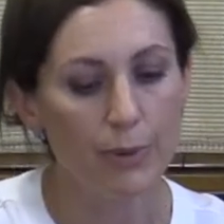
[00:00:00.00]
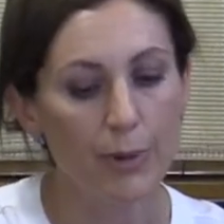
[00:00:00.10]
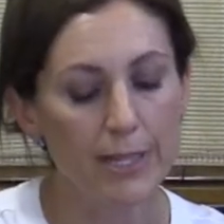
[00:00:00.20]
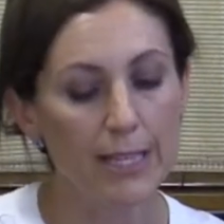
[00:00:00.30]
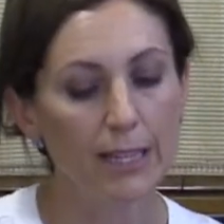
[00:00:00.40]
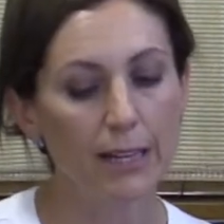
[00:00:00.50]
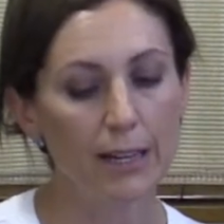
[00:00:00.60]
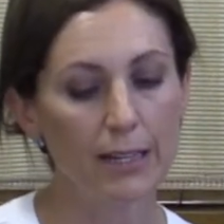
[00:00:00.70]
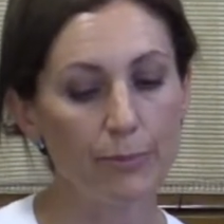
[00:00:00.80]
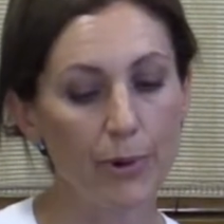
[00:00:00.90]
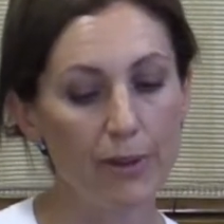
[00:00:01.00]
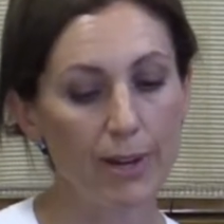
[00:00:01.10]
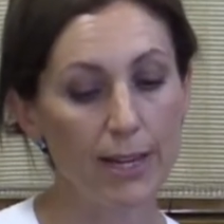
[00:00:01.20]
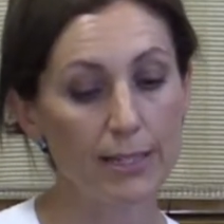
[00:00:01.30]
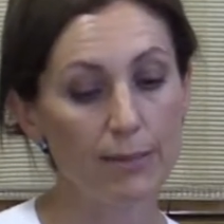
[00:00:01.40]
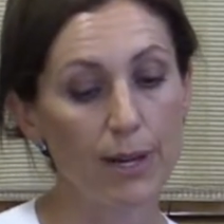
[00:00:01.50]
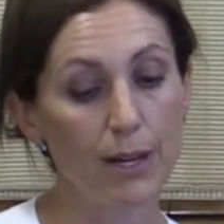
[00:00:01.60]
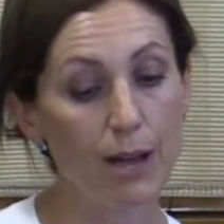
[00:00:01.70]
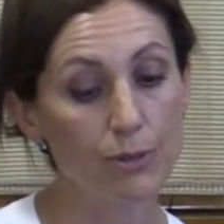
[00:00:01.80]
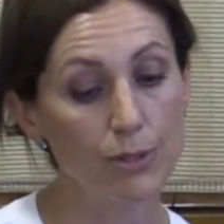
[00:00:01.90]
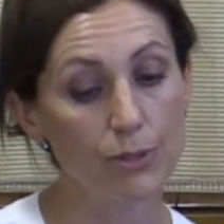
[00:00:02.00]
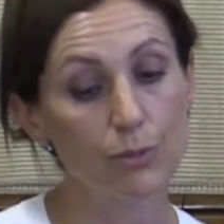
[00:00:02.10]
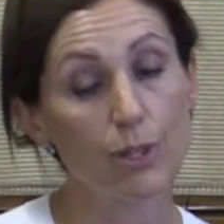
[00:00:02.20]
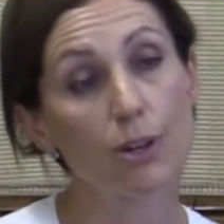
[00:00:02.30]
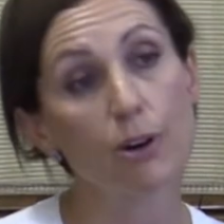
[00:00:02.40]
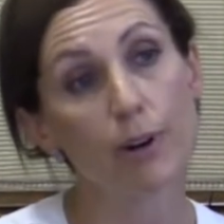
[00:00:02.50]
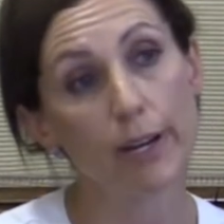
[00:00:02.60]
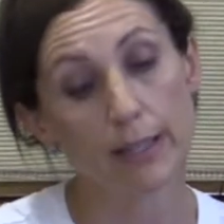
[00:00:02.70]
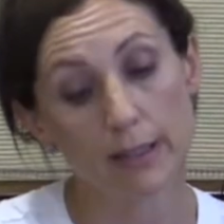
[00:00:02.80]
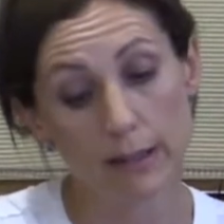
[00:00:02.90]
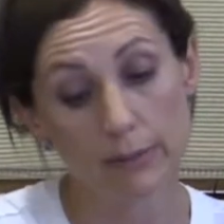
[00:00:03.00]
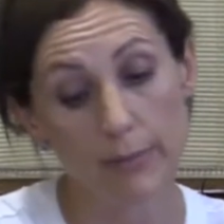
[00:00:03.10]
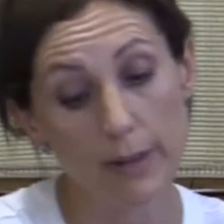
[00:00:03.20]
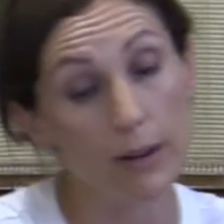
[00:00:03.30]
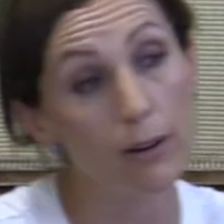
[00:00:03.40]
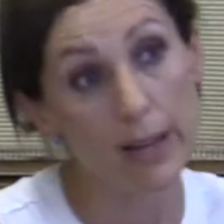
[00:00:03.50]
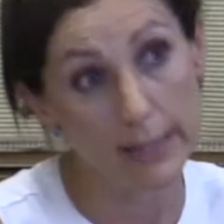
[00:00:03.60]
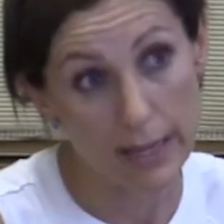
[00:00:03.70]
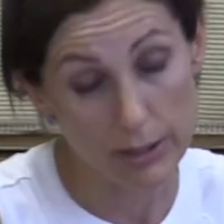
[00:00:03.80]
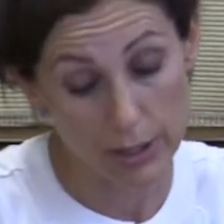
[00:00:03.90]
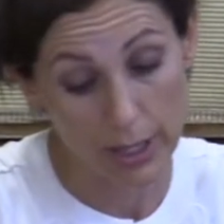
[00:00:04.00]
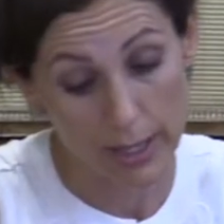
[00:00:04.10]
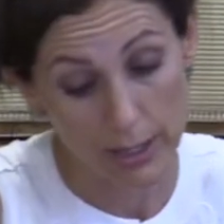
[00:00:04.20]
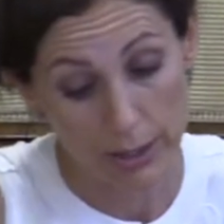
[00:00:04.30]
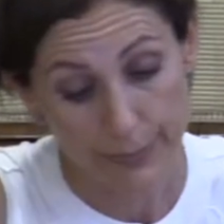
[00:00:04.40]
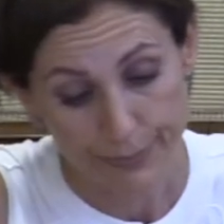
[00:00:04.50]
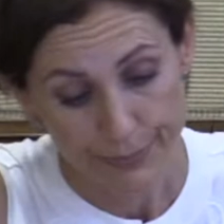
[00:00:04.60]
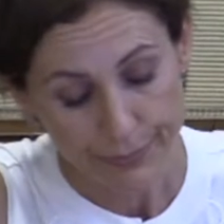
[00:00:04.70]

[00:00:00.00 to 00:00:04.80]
particularly prevalent among households with lower income and education.